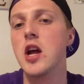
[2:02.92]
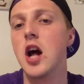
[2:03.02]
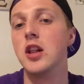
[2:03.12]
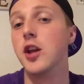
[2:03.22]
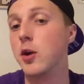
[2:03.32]
a
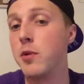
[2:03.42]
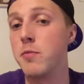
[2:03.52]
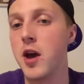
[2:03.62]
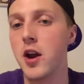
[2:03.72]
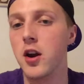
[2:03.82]
little bit
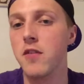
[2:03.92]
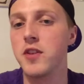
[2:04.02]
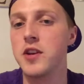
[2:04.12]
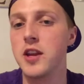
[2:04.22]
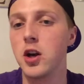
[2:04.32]
better of the
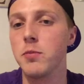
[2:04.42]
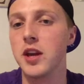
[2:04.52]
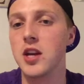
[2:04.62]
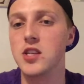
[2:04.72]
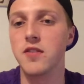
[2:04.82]
deal
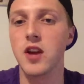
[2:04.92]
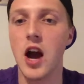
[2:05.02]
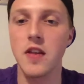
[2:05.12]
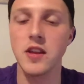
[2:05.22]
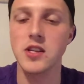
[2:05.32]
because they've
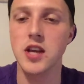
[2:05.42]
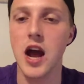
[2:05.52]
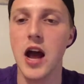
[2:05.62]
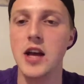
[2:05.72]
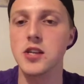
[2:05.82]
got these
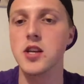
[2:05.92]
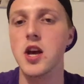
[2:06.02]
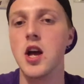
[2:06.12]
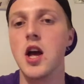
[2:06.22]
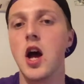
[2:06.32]
guys,
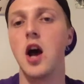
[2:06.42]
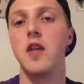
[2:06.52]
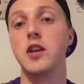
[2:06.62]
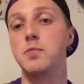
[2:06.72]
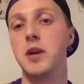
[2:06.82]

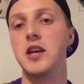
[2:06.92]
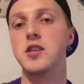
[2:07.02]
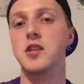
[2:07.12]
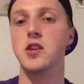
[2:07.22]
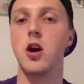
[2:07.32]
these
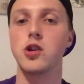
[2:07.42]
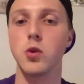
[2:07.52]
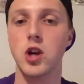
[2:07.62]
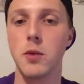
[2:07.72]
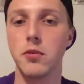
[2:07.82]
pieces, and also a
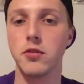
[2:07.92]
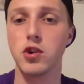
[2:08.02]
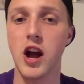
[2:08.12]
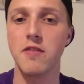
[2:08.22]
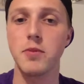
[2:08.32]
couple of
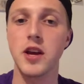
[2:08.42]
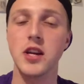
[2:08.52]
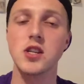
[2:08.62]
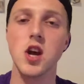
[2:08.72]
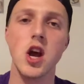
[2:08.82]
draft
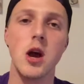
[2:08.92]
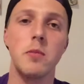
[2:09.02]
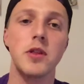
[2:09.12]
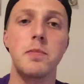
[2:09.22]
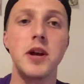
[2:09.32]
picks.
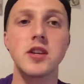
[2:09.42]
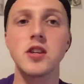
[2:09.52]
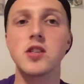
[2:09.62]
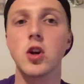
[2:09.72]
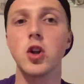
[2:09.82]
But the
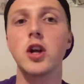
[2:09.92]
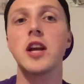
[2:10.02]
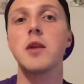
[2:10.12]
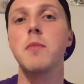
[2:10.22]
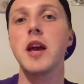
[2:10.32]
Pistons are looking
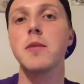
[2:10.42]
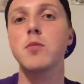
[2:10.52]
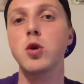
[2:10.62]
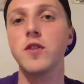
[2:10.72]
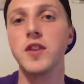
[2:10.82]
to make a
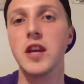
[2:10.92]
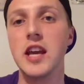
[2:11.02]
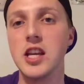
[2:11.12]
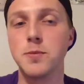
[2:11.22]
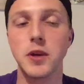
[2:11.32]
move in the
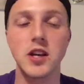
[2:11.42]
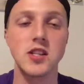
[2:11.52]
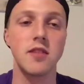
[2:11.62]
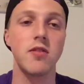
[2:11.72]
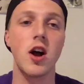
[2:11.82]
East because
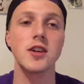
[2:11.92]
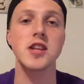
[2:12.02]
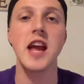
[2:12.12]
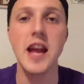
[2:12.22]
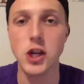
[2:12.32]
they've lost
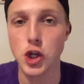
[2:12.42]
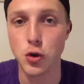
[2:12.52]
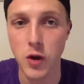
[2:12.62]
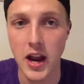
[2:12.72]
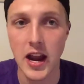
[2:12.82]
8
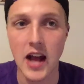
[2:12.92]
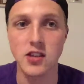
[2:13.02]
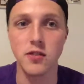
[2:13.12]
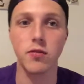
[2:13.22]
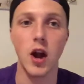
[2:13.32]
straight as
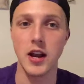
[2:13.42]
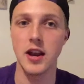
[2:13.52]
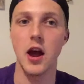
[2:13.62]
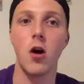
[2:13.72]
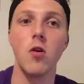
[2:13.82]
of right
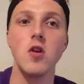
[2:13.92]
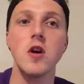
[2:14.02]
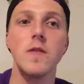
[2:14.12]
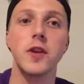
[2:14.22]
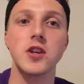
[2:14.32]
now.
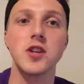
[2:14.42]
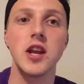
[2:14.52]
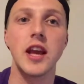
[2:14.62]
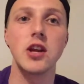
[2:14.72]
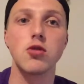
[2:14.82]
They're
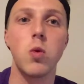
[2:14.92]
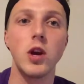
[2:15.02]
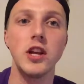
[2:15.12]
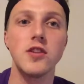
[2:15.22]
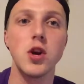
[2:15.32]
sitting at
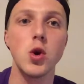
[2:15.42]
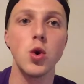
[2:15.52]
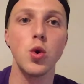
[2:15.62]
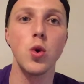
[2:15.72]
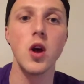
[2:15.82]

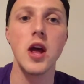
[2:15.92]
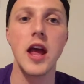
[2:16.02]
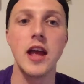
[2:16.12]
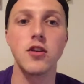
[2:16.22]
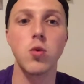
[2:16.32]
22
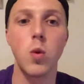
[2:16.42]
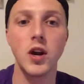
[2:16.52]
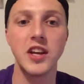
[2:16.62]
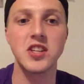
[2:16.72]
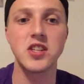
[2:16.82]
and
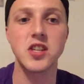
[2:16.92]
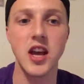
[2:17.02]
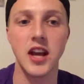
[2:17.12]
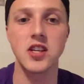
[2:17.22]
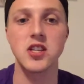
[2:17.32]

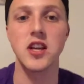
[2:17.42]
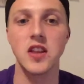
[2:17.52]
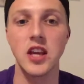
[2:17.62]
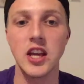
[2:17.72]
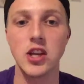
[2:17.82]
26 in
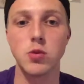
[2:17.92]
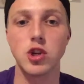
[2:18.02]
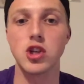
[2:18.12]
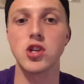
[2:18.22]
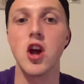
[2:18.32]
the East, which
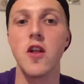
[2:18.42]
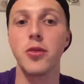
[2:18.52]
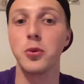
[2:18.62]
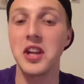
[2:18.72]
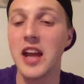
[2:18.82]
is
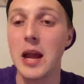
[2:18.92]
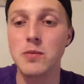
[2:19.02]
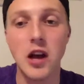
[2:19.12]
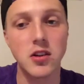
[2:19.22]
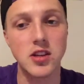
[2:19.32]
3 games
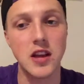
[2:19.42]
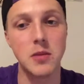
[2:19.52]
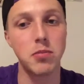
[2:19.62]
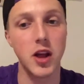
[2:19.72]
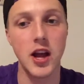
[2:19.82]
outside the
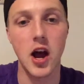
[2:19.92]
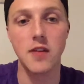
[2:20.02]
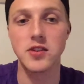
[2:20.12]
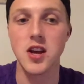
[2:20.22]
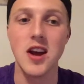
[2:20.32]

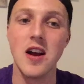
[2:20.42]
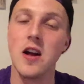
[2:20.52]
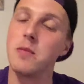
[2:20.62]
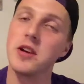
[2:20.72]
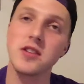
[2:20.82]
playoffs.
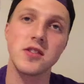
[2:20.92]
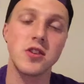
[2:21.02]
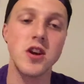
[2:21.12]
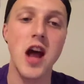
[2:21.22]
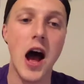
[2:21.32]
Pistons are
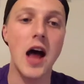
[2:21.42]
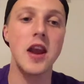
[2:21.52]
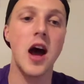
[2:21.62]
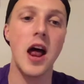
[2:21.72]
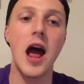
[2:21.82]
not
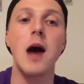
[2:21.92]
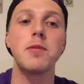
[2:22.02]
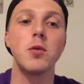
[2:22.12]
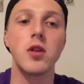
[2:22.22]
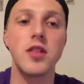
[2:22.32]
happy
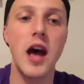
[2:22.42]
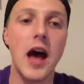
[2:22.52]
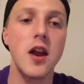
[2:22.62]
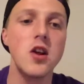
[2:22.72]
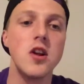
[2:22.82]
with
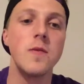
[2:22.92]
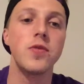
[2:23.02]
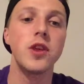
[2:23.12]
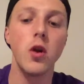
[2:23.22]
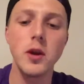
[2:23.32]
that.
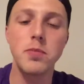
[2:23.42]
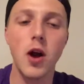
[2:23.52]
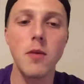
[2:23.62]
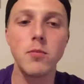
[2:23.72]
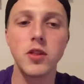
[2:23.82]
The only
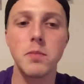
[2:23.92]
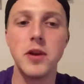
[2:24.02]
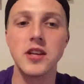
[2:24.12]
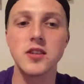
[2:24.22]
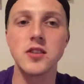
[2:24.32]
problem with the
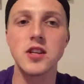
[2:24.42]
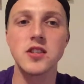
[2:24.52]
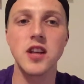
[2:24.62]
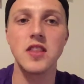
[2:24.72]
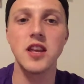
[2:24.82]
Pistons is
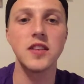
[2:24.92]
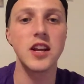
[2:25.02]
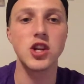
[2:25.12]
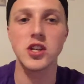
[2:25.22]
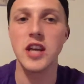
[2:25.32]
I think they
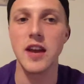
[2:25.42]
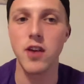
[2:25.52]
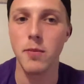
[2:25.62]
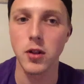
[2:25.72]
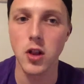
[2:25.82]
just gave
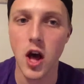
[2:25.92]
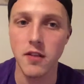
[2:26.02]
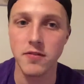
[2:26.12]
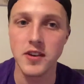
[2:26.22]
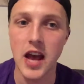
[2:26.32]
up a lot
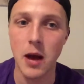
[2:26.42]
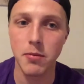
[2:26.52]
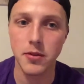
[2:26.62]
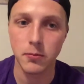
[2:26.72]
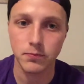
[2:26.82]
of depth